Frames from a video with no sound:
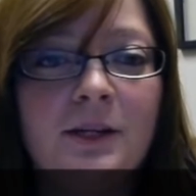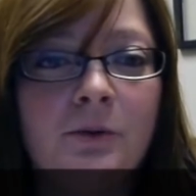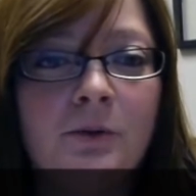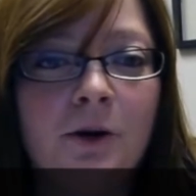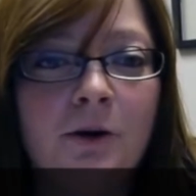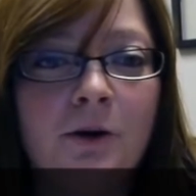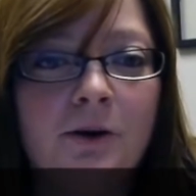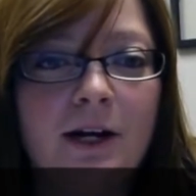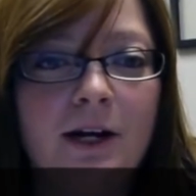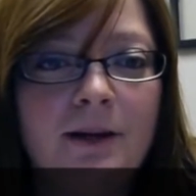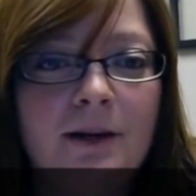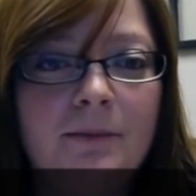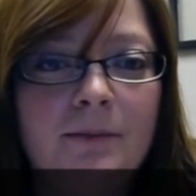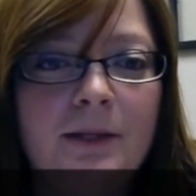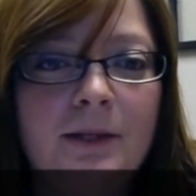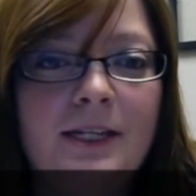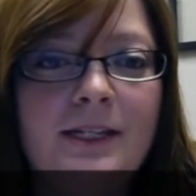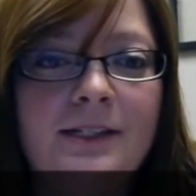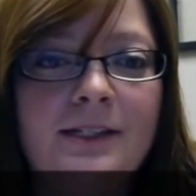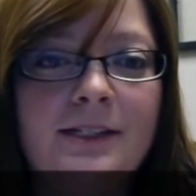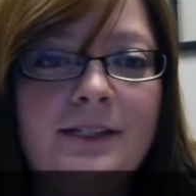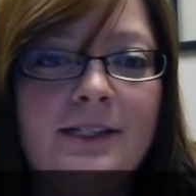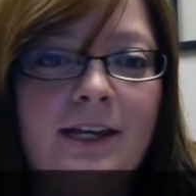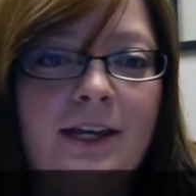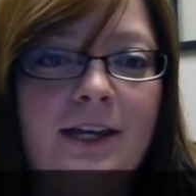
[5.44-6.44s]
program
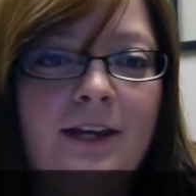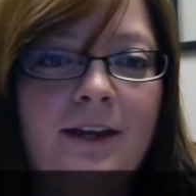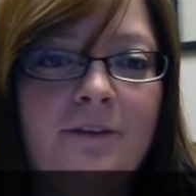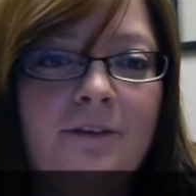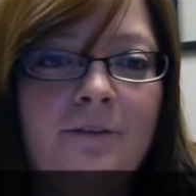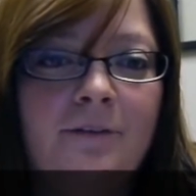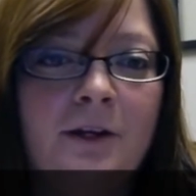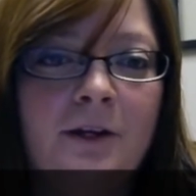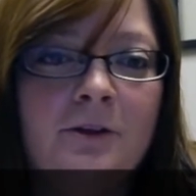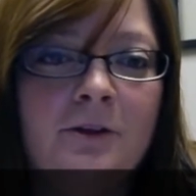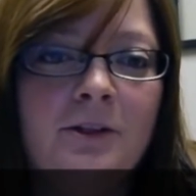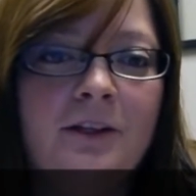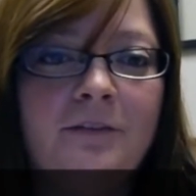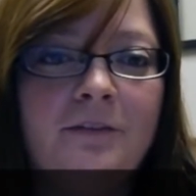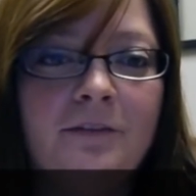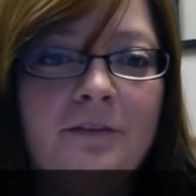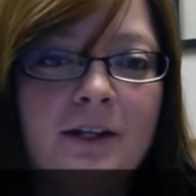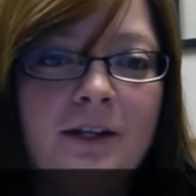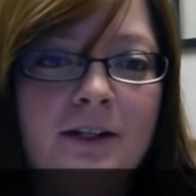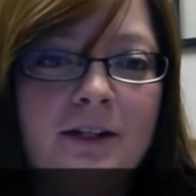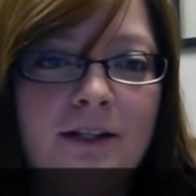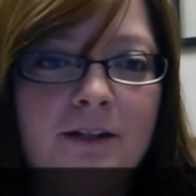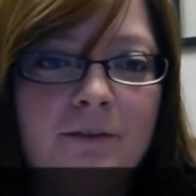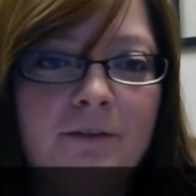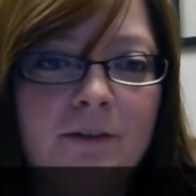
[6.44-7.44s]
is a federally
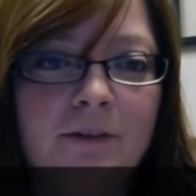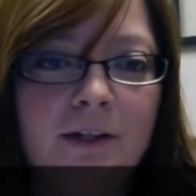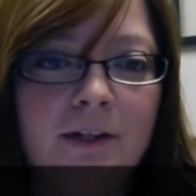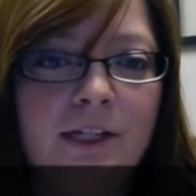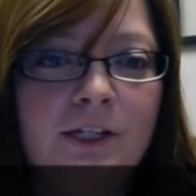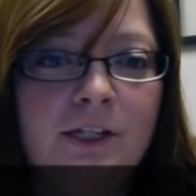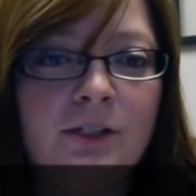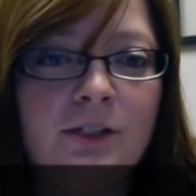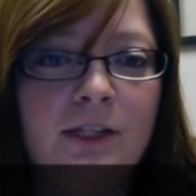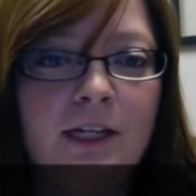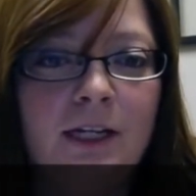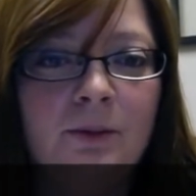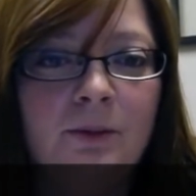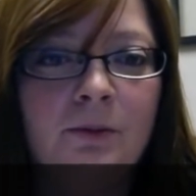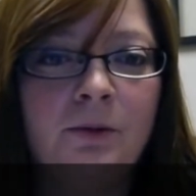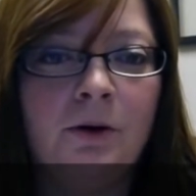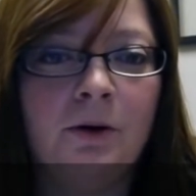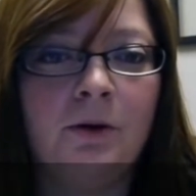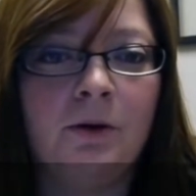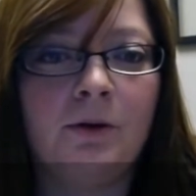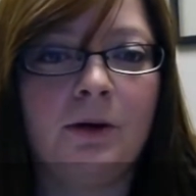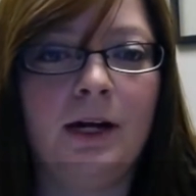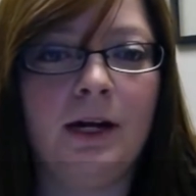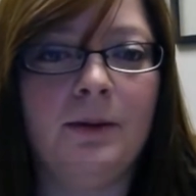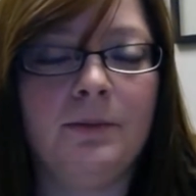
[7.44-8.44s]
funded financial aid
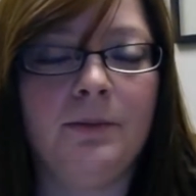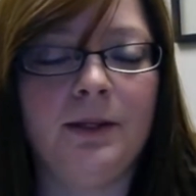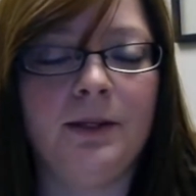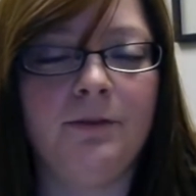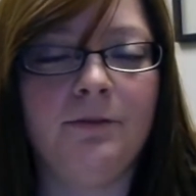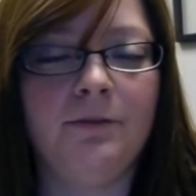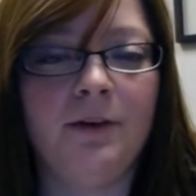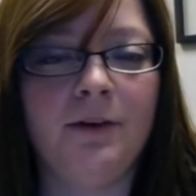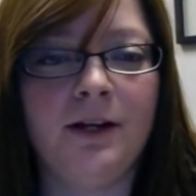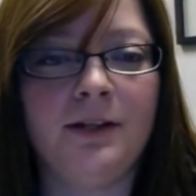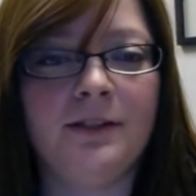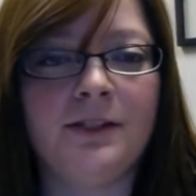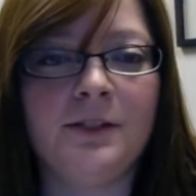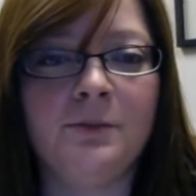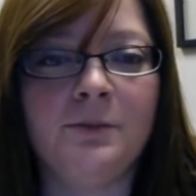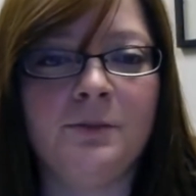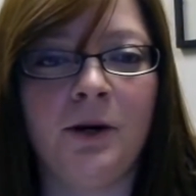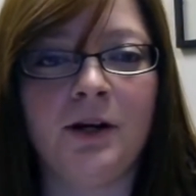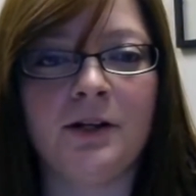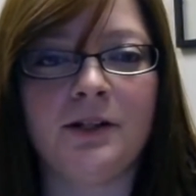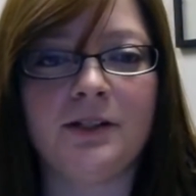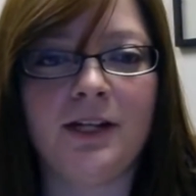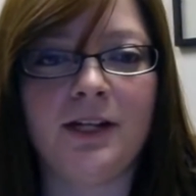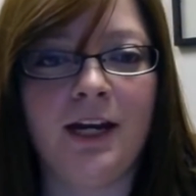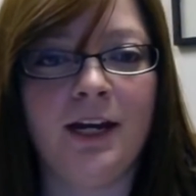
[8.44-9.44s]
program that funds
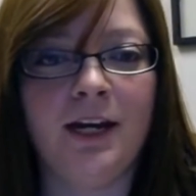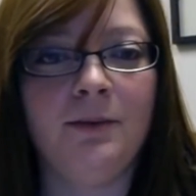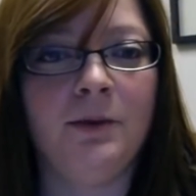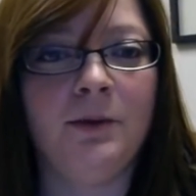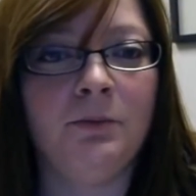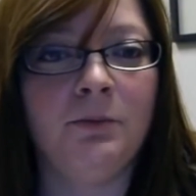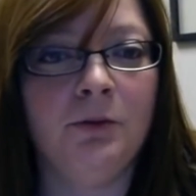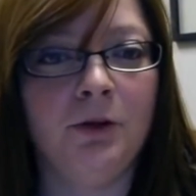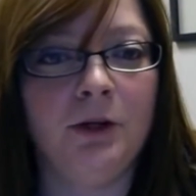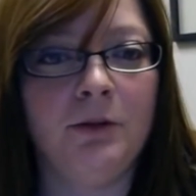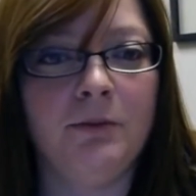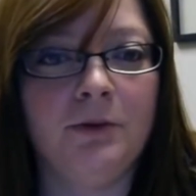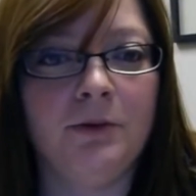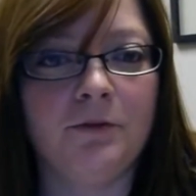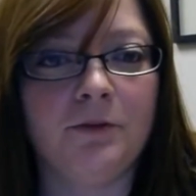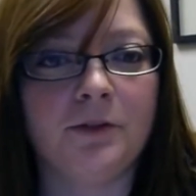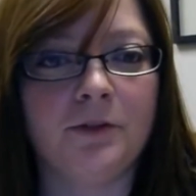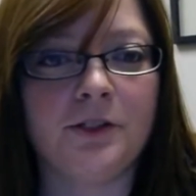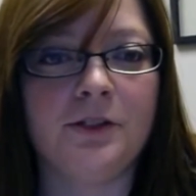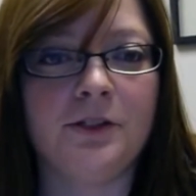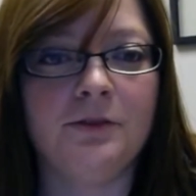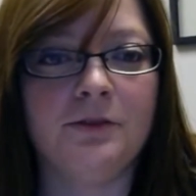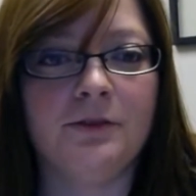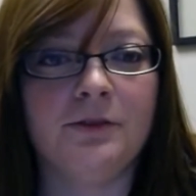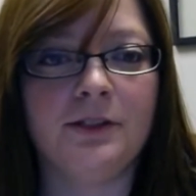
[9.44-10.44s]
part-time employment for
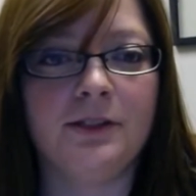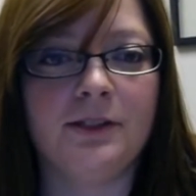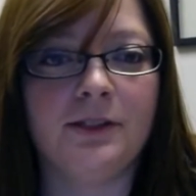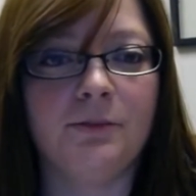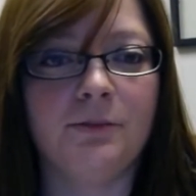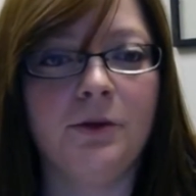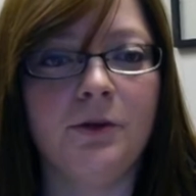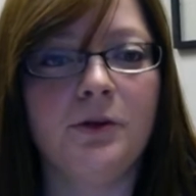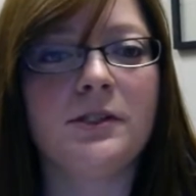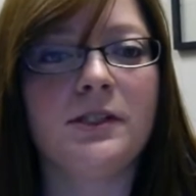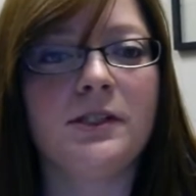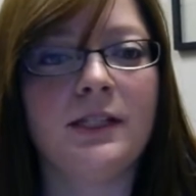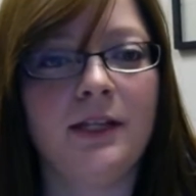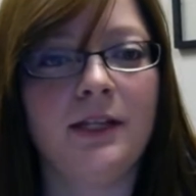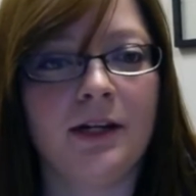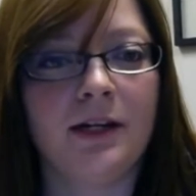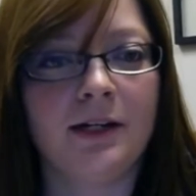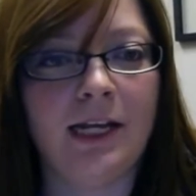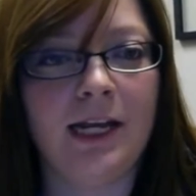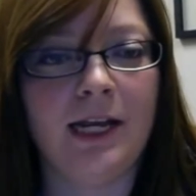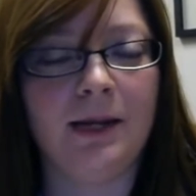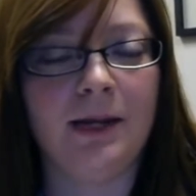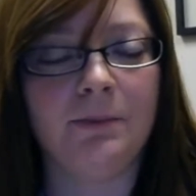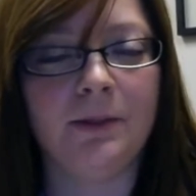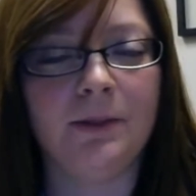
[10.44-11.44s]
students, mostly
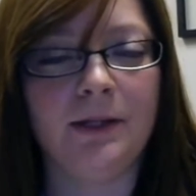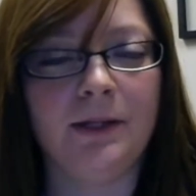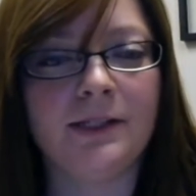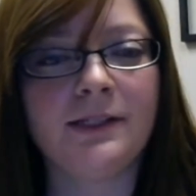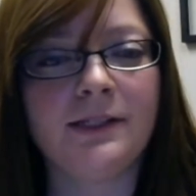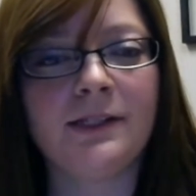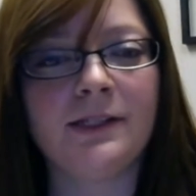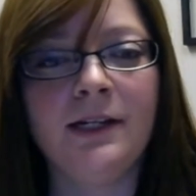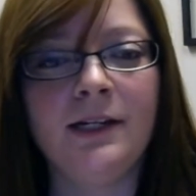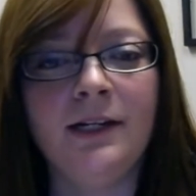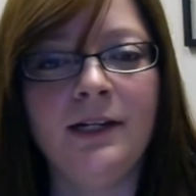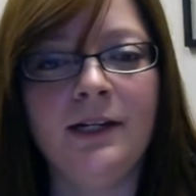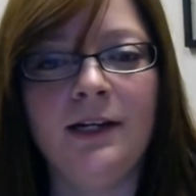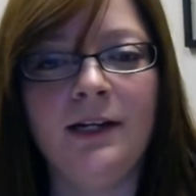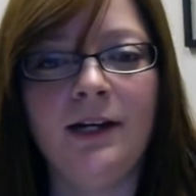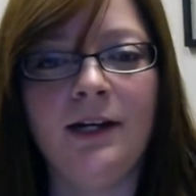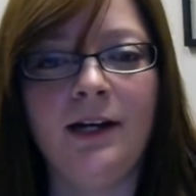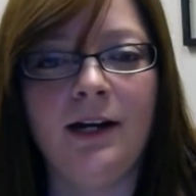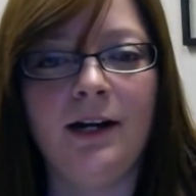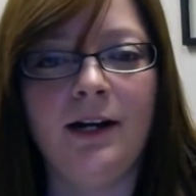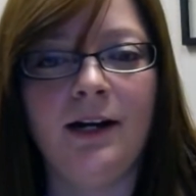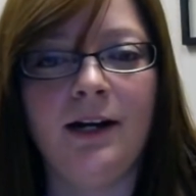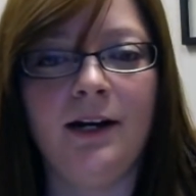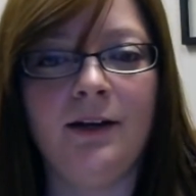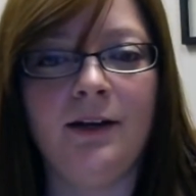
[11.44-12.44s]
on campus,
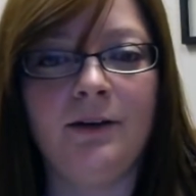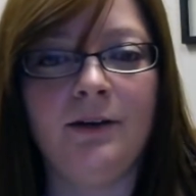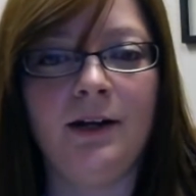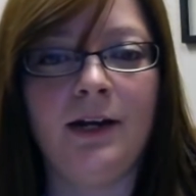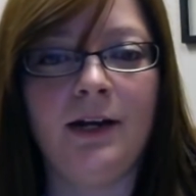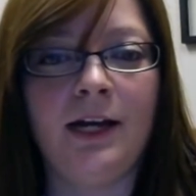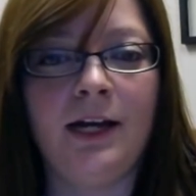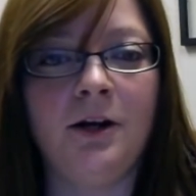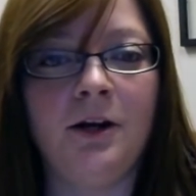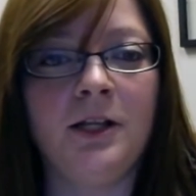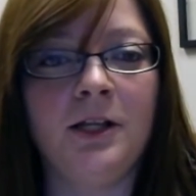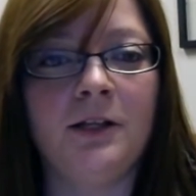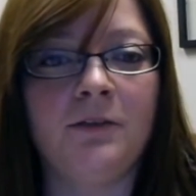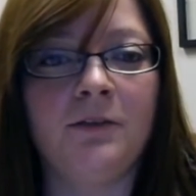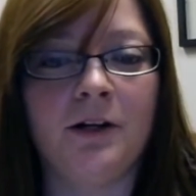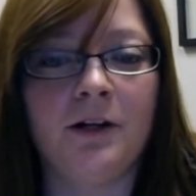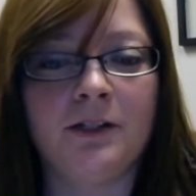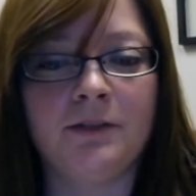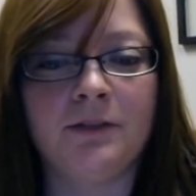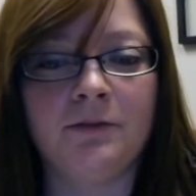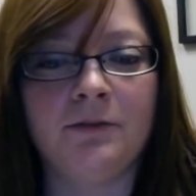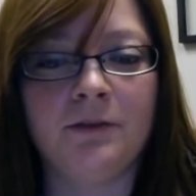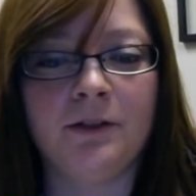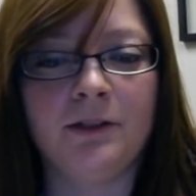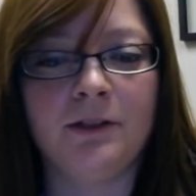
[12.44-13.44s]
at all of
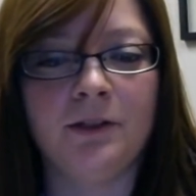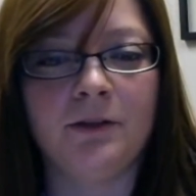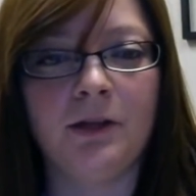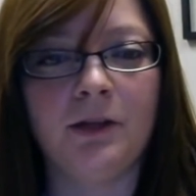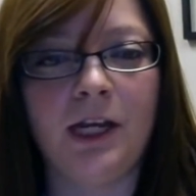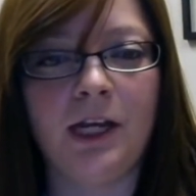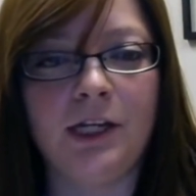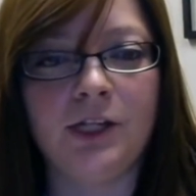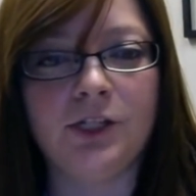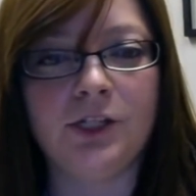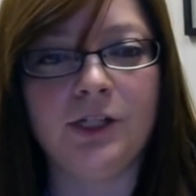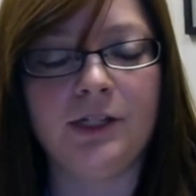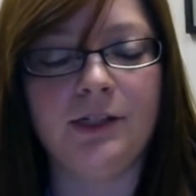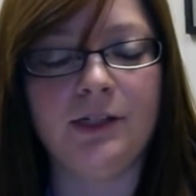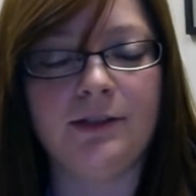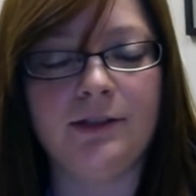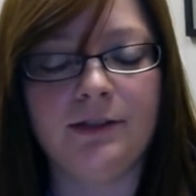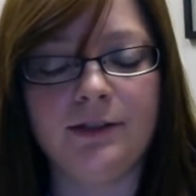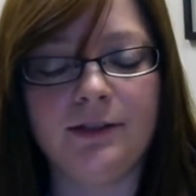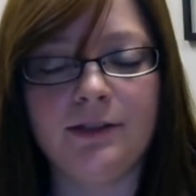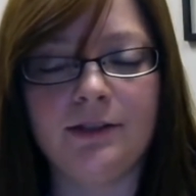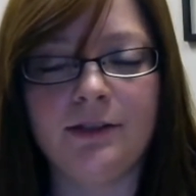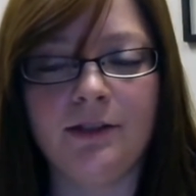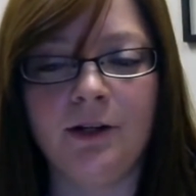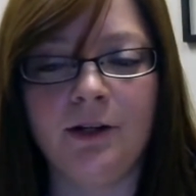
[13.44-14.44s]
our different
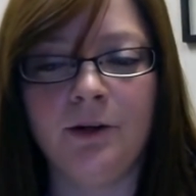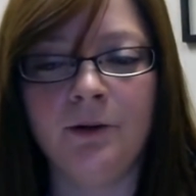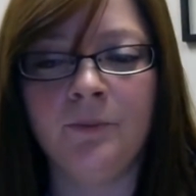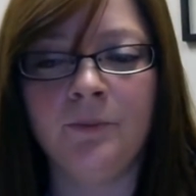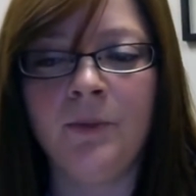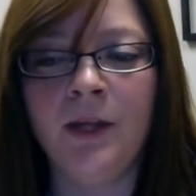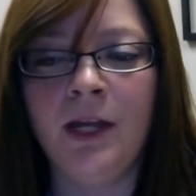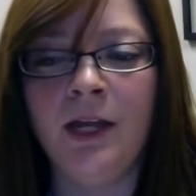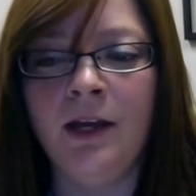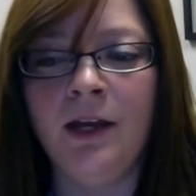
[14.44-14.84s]
locations. So